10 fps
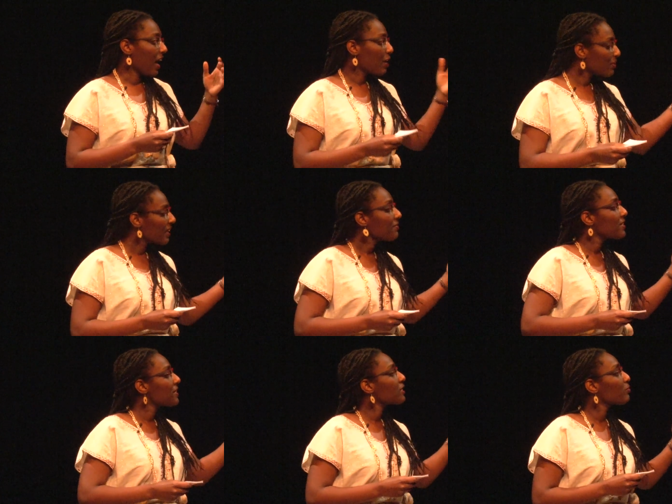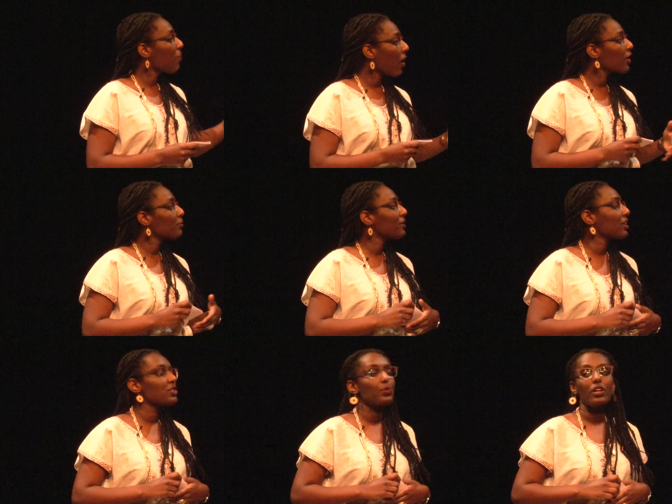I believe this is in part
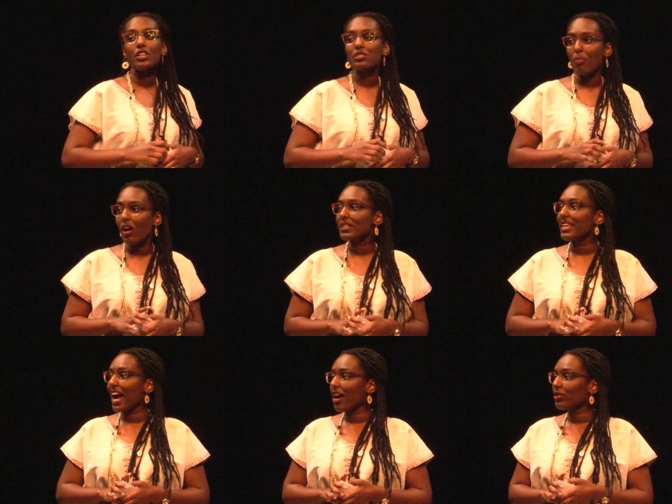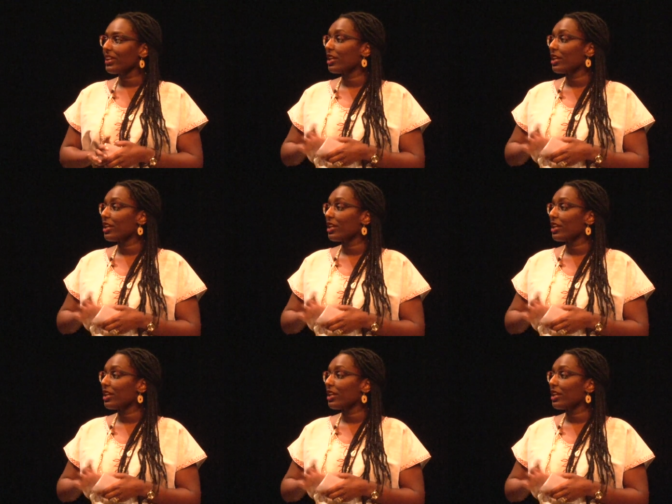because we are a small town